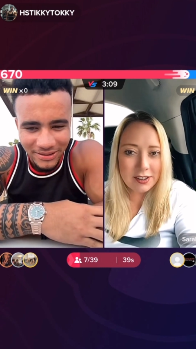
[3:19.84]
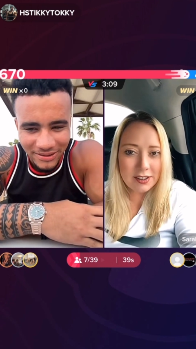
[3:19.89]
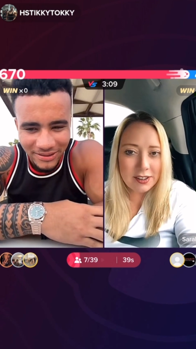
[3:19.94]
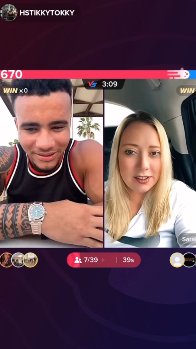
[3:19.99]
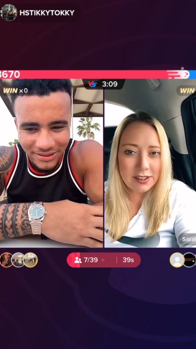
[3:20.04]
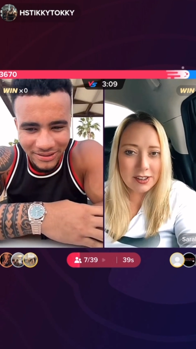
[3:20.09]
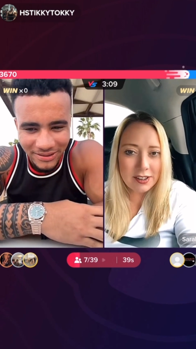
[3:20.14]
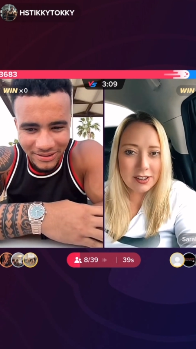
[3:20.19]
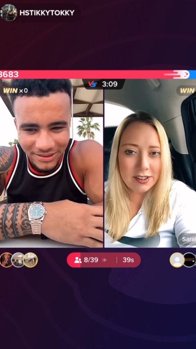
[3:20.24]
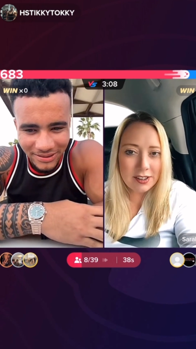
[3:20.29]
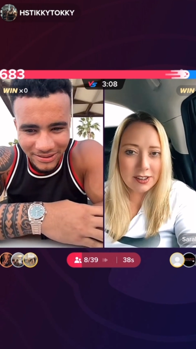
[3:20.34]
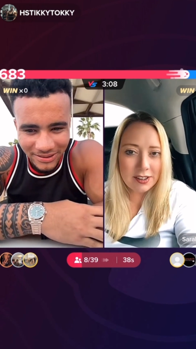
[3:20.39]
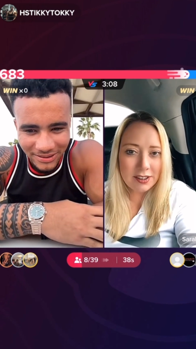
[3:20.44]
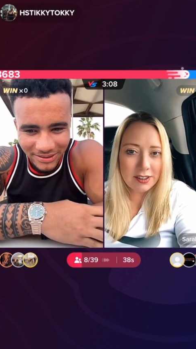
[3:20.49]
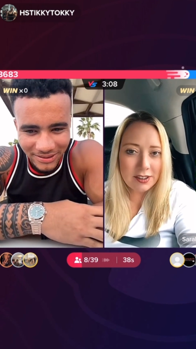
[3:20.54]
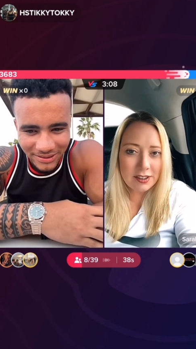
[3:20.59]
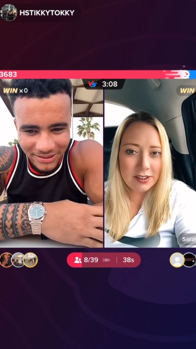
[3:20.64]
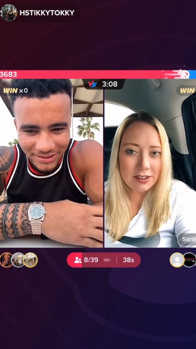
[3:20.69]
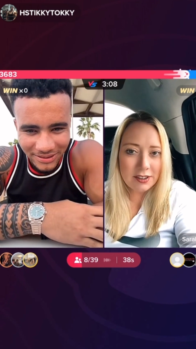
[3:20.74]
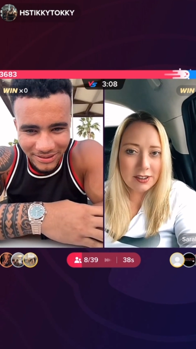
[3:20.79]

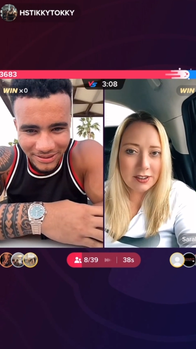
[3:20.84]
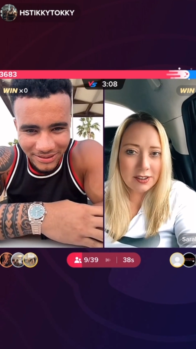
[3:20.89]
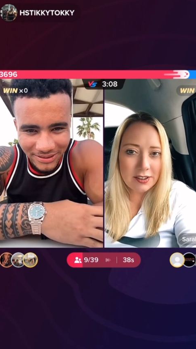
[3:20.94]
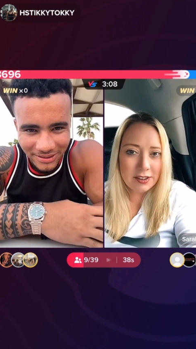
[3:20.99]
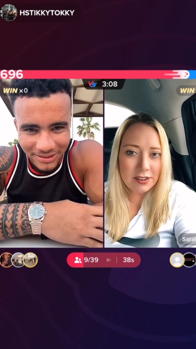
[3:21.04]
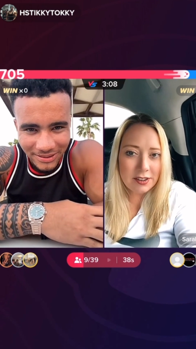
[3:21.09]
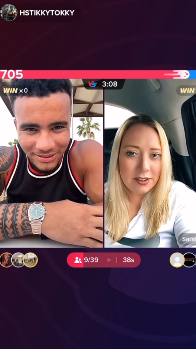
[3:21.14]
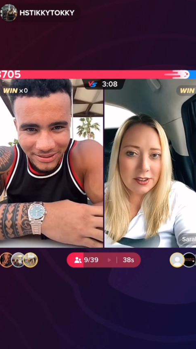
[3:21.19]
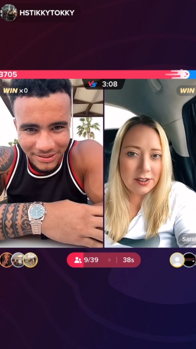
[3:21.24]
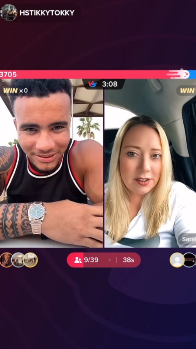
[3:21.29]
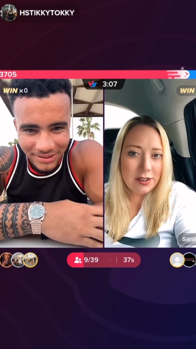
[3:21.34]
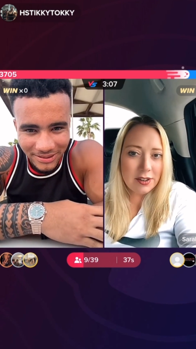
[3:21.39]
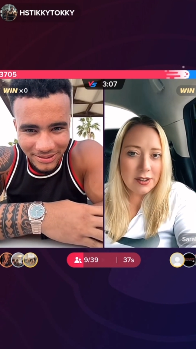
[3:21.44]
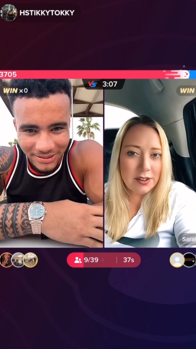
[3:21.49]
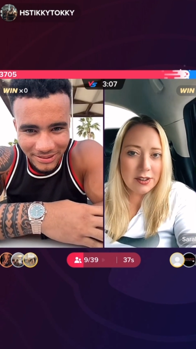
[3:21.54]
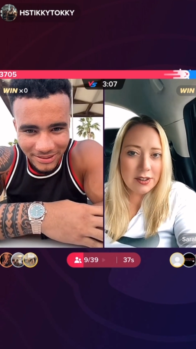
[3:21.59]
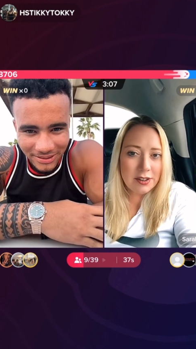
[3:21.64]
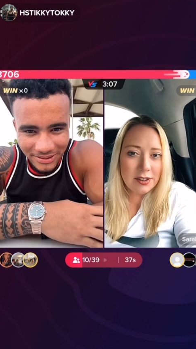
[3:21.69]
(no one is talking)